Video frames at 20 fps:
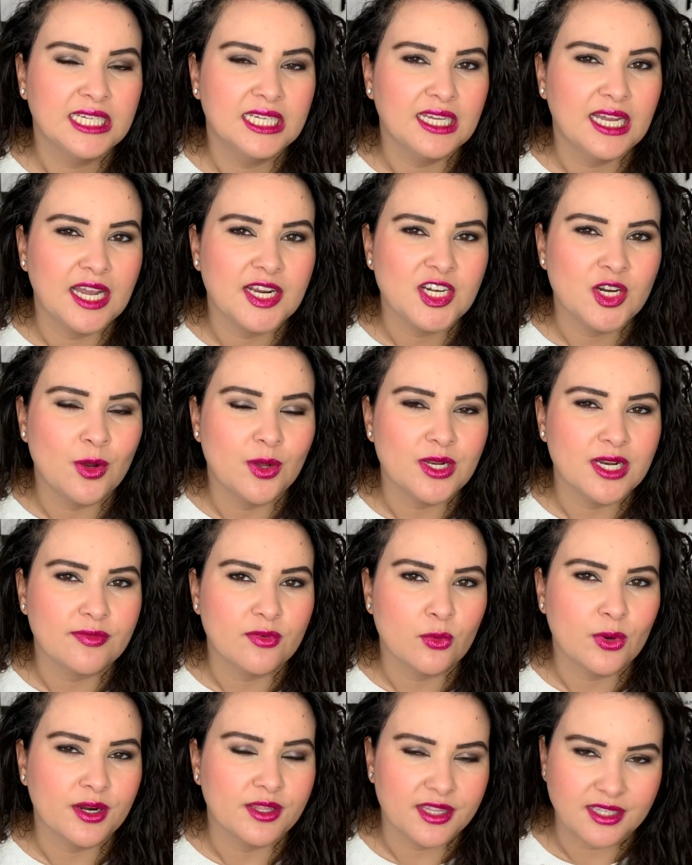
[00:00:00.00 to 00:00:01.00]
I know I'll never
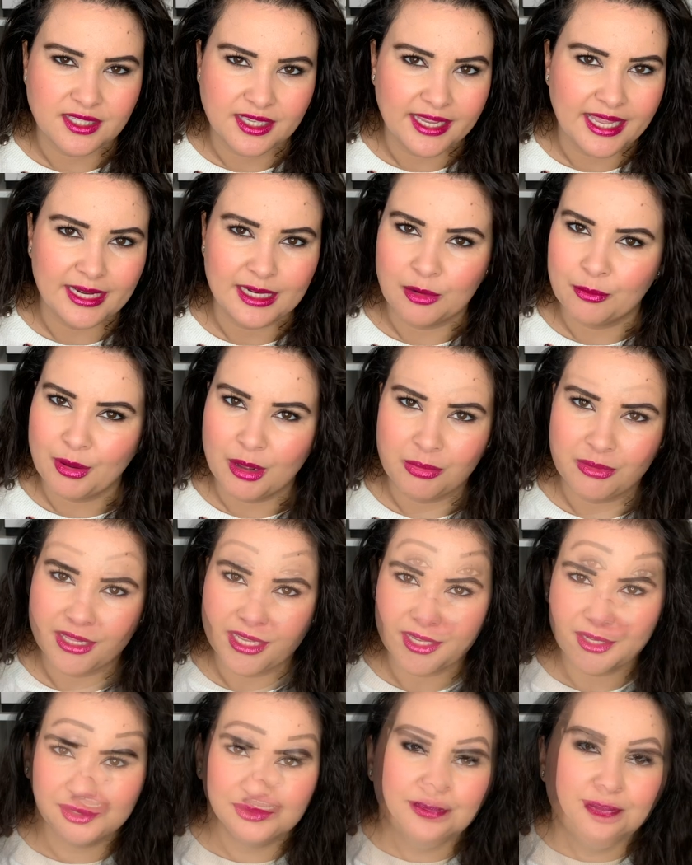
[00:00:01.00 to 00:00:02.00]
wear this again in
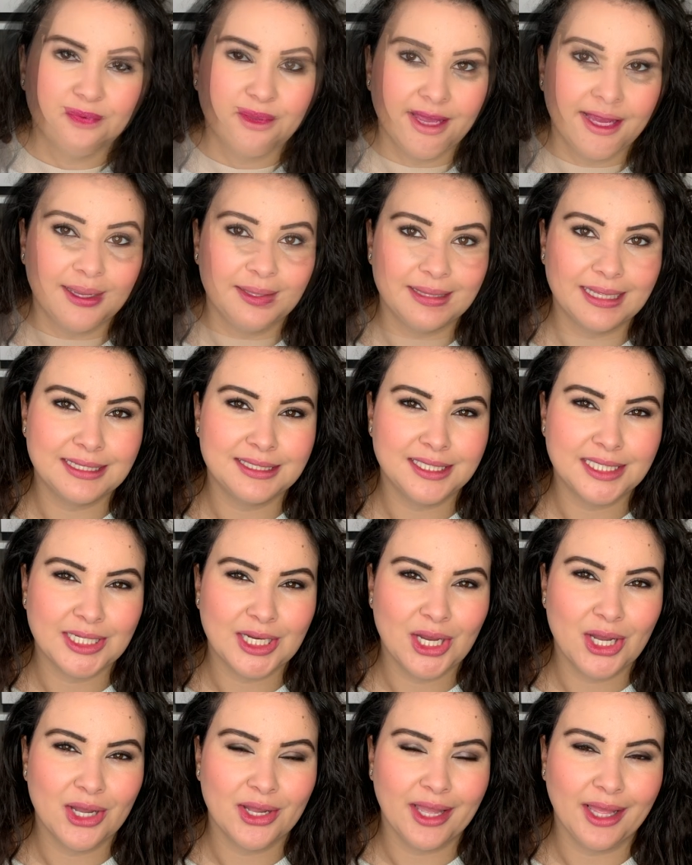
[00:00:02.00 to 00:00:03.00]
public. Okay, that
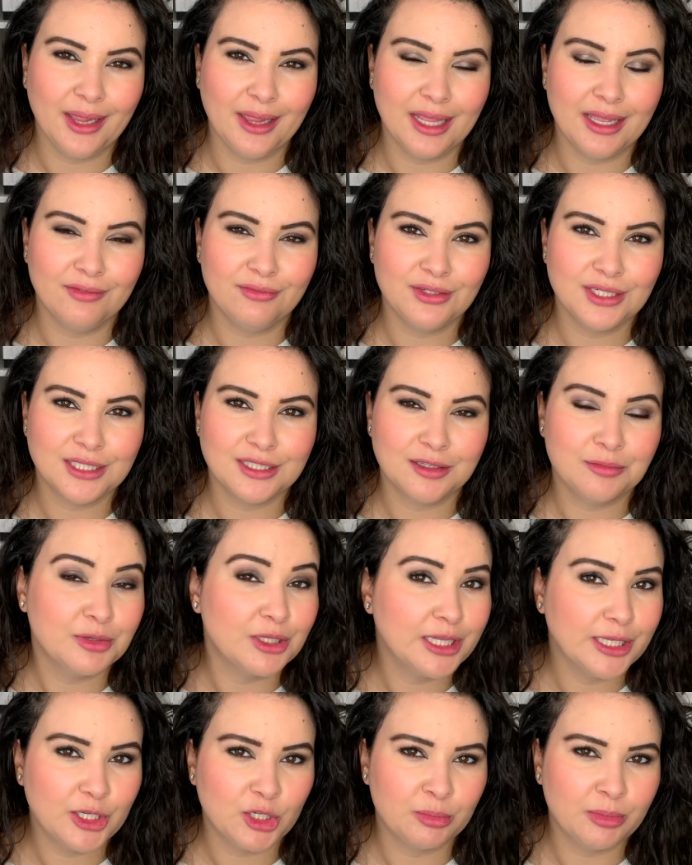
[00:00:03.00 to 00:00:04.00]
Dior left some
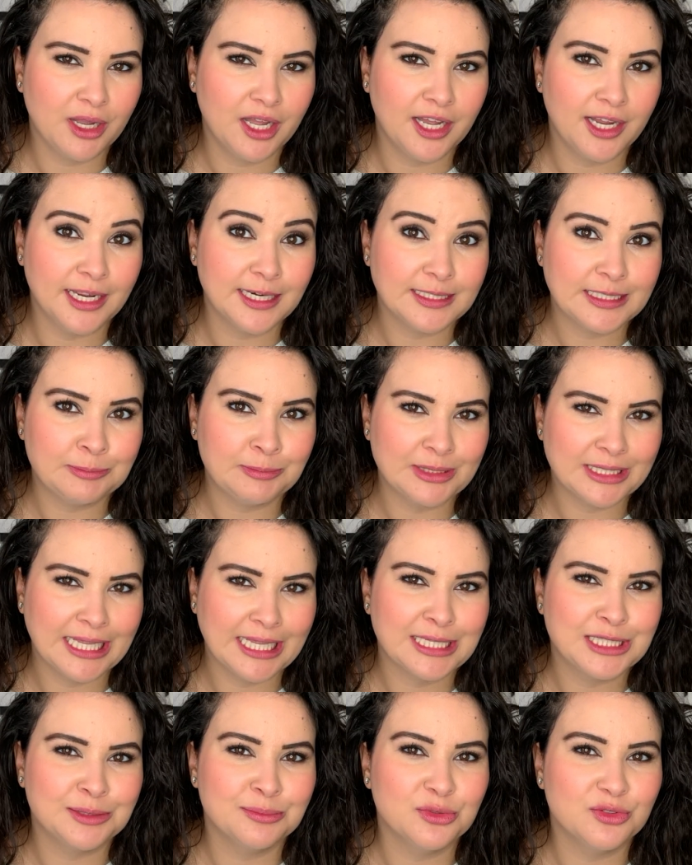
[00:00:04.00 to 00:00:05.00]
glitter behind, but
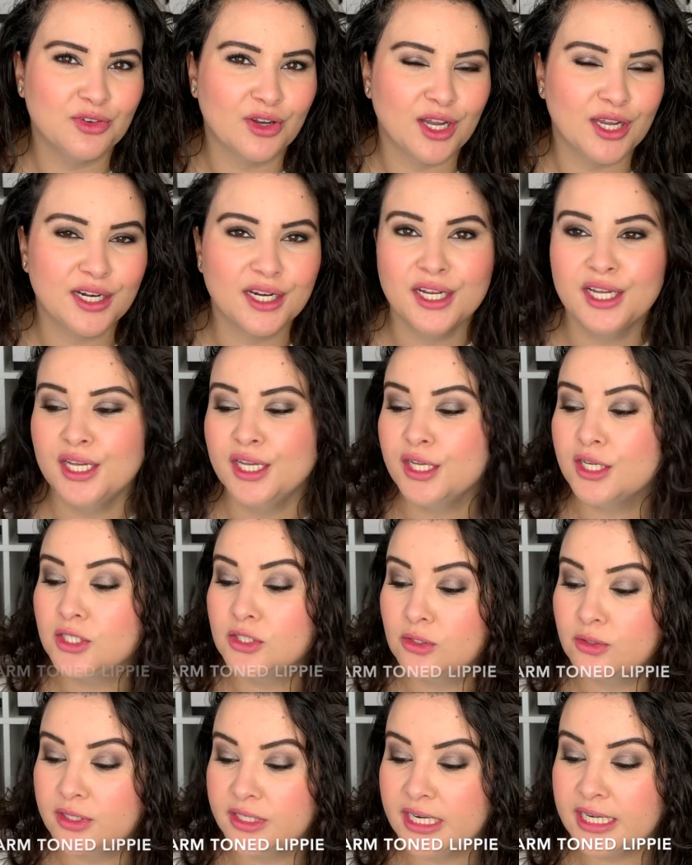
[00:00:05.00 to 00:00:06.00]
let's move on.
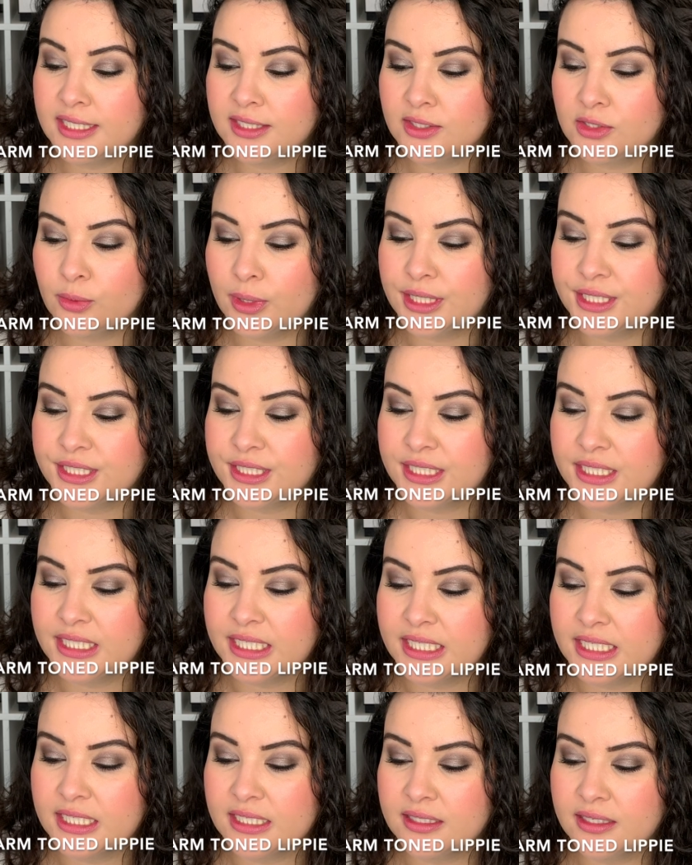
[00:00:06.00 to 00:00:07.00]
So the next question
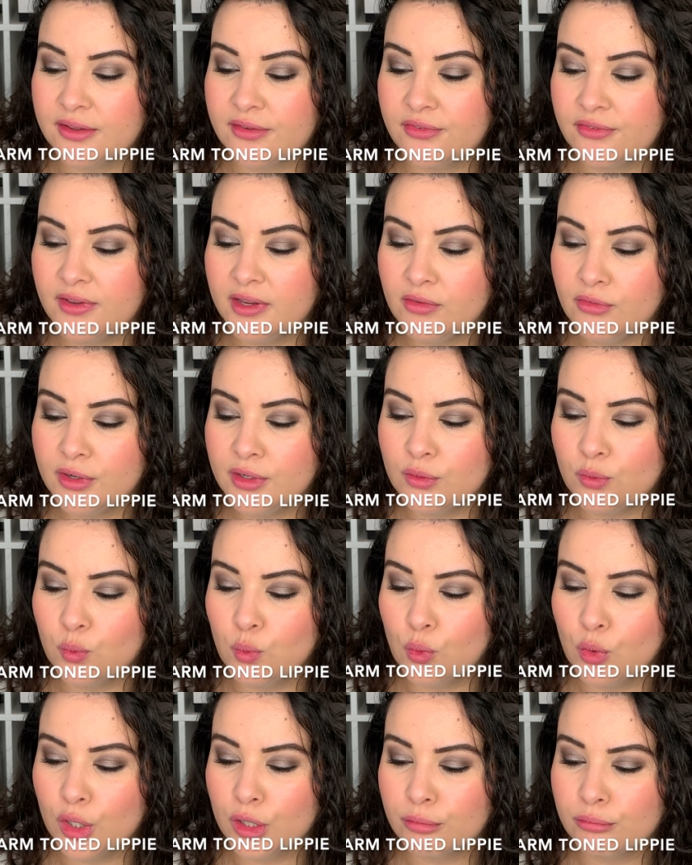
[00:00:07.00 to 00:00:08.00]
is favorite
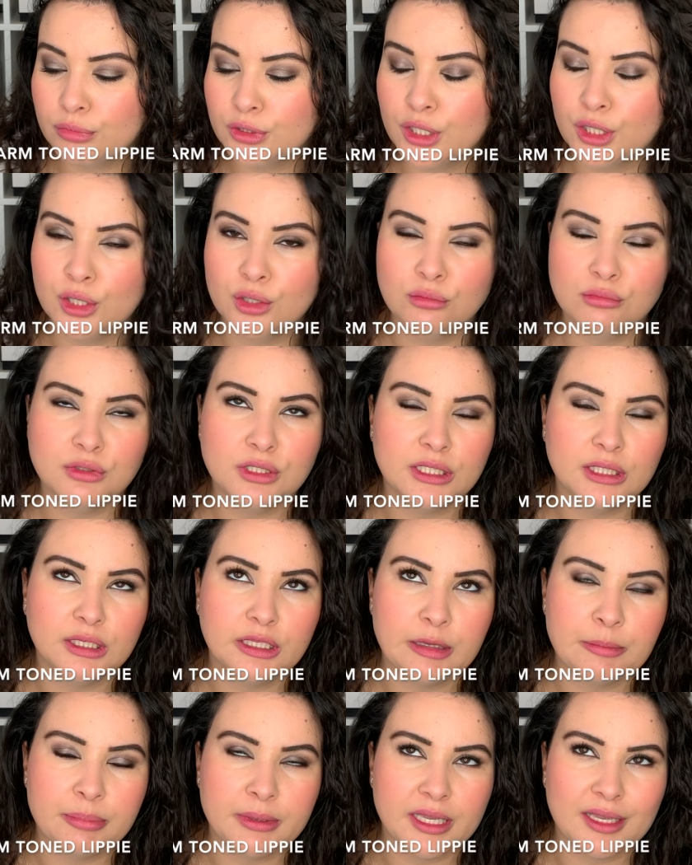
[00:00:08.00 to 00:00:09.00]
warm-toned
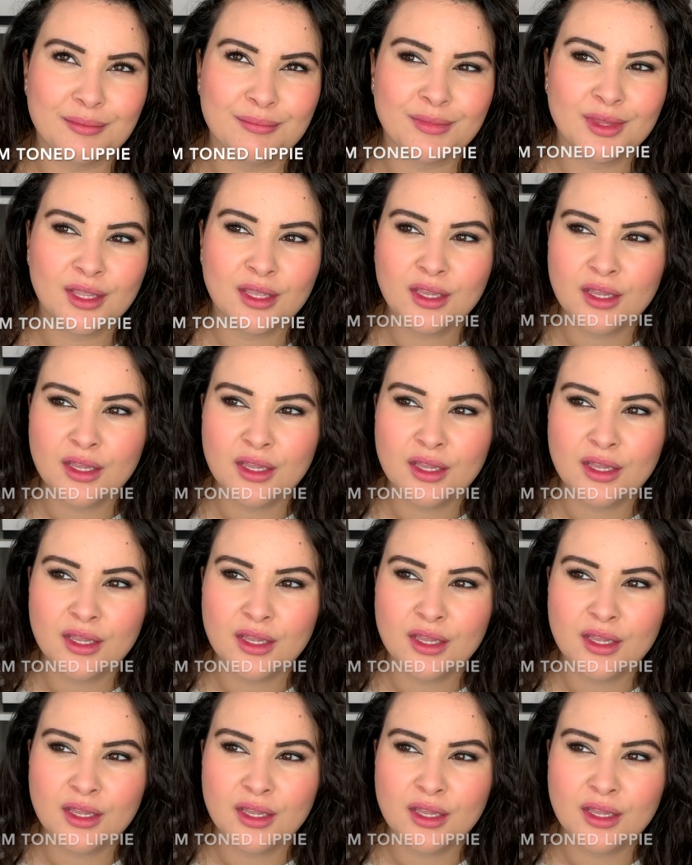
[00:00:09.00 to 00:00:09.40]
lippy.